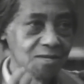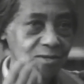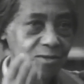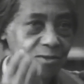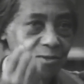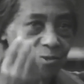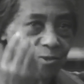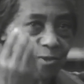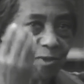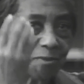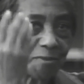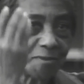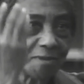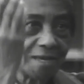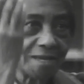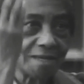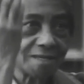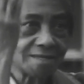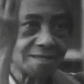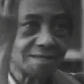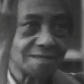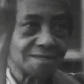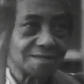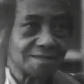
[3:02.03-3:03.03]
shoot up
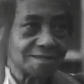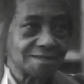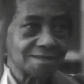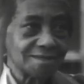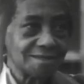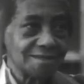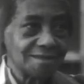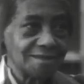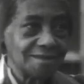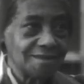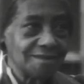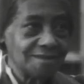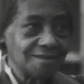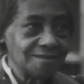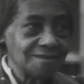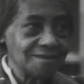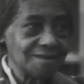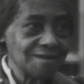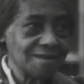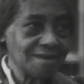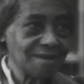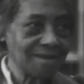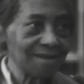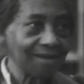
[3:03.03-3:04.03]
like this,
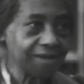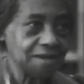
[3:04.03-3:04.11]
and he'd